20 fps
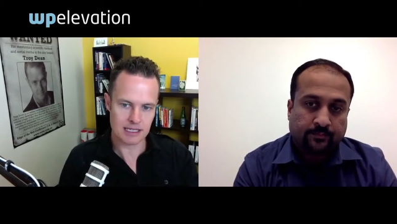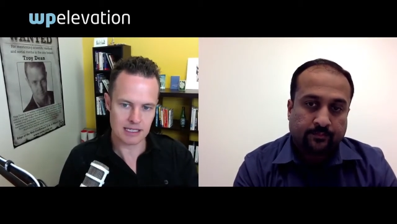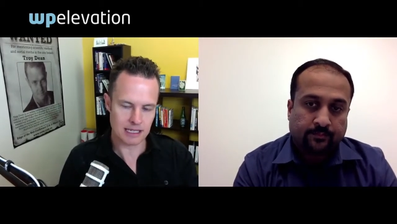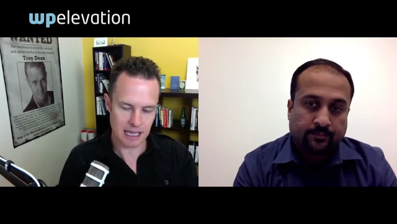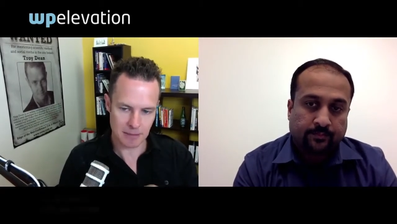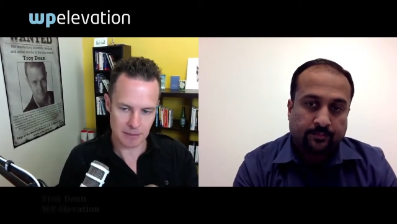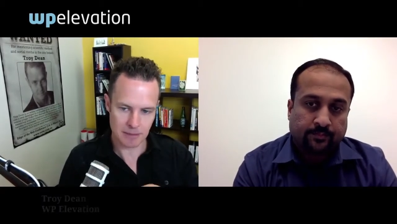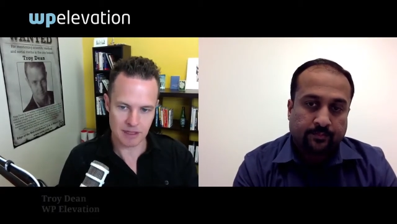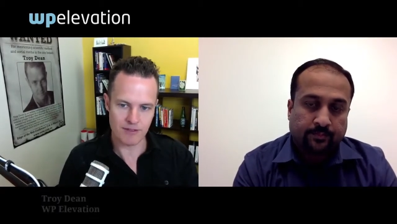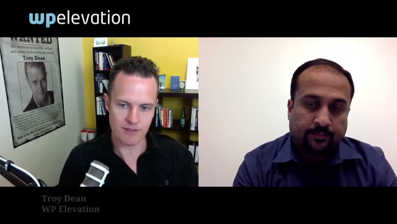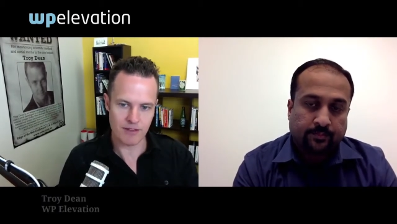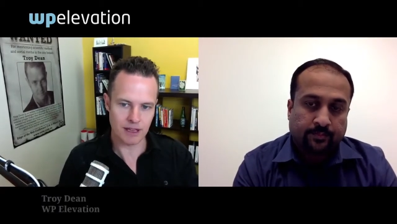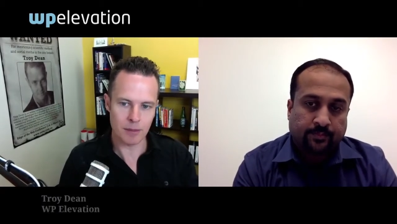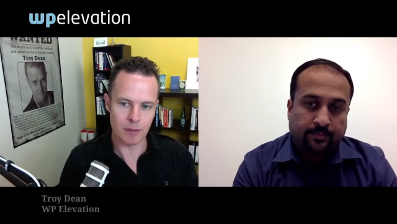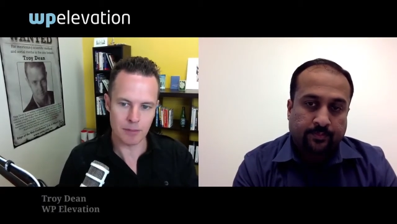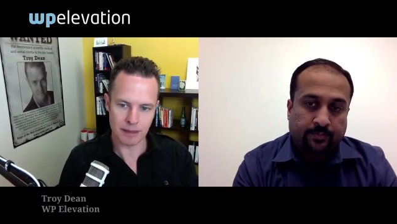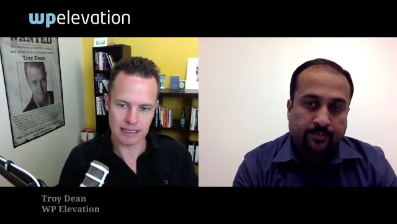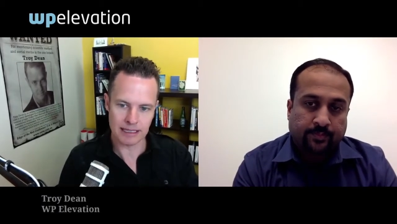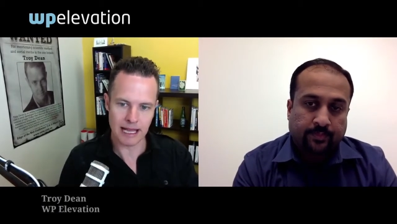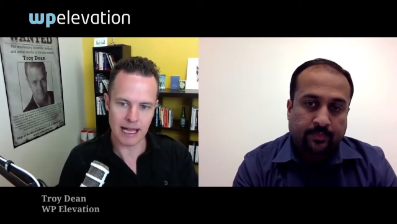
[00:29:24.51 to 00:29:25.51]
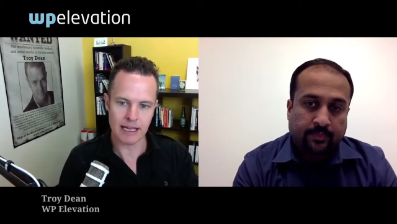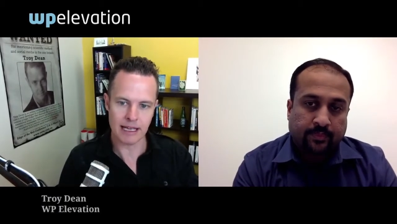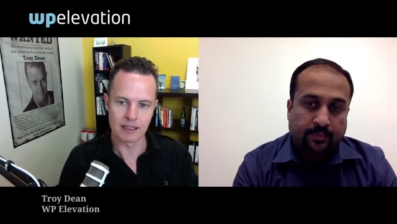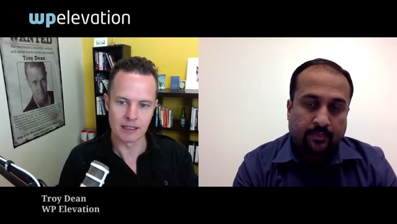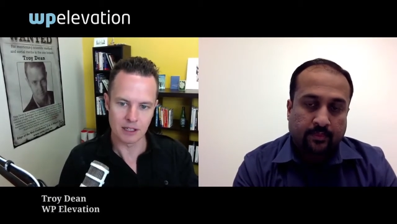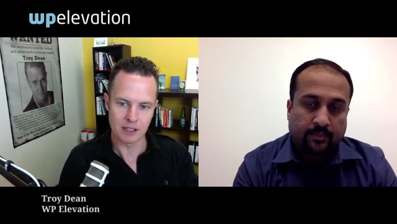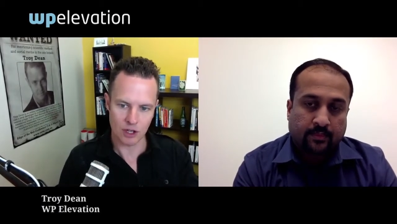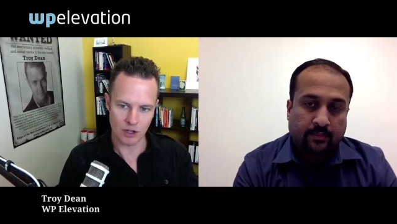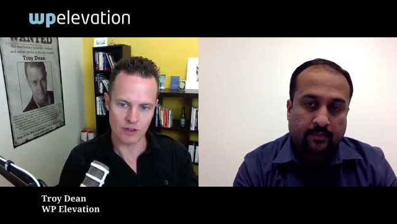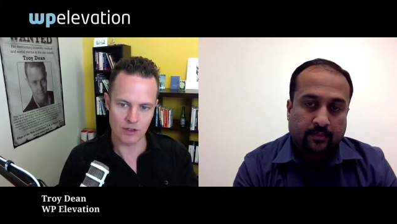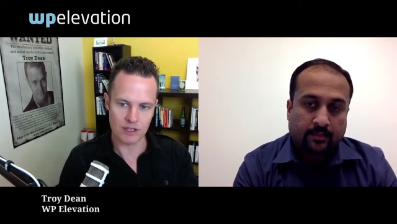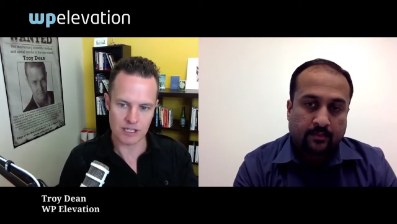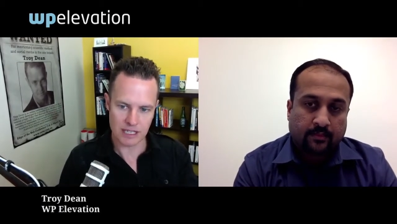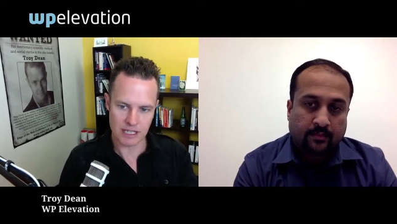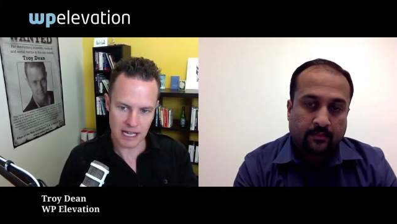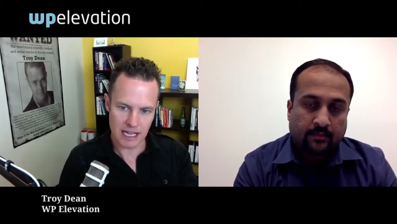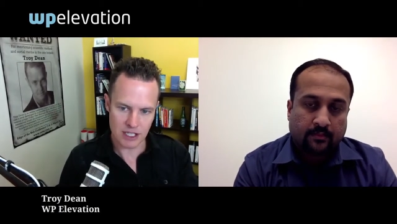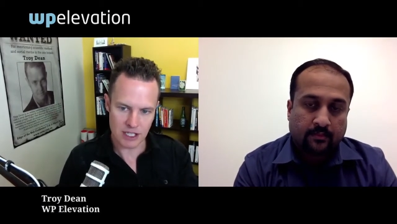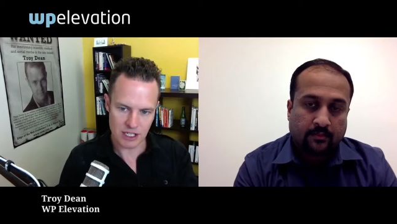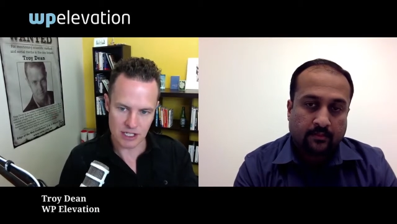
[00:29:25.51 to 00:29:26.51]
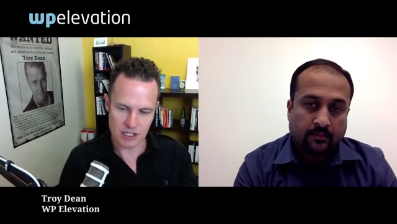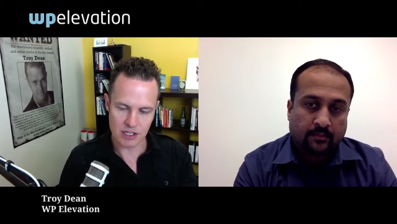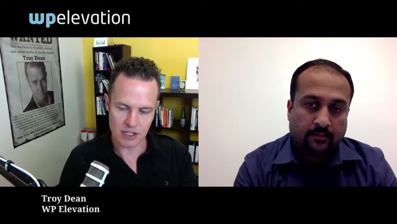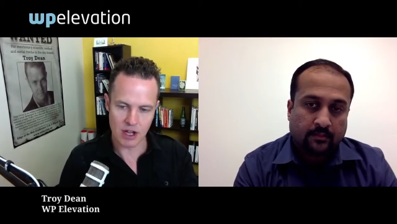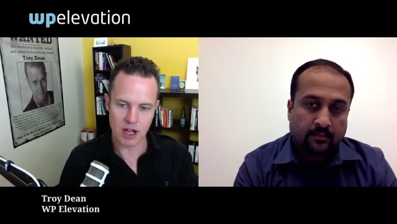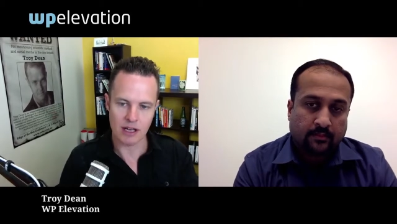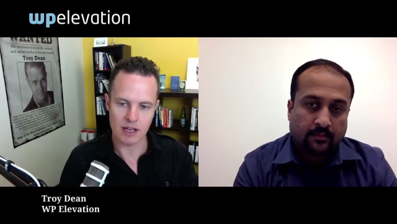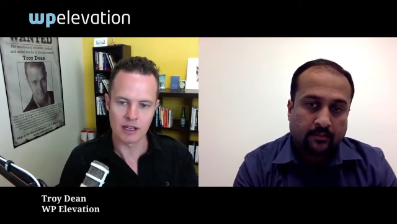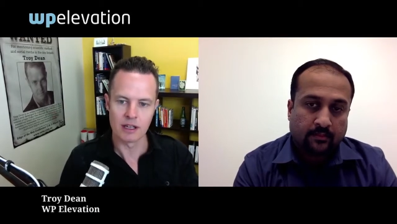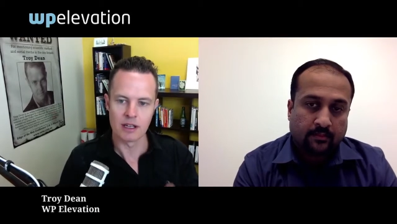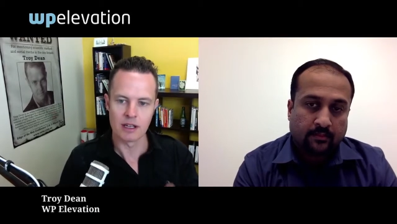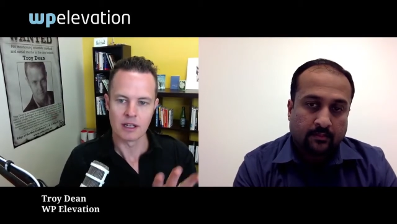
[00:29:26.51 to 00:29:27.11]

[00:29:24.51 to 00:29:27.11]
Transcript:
Speaker 1: keep developing that on the staging site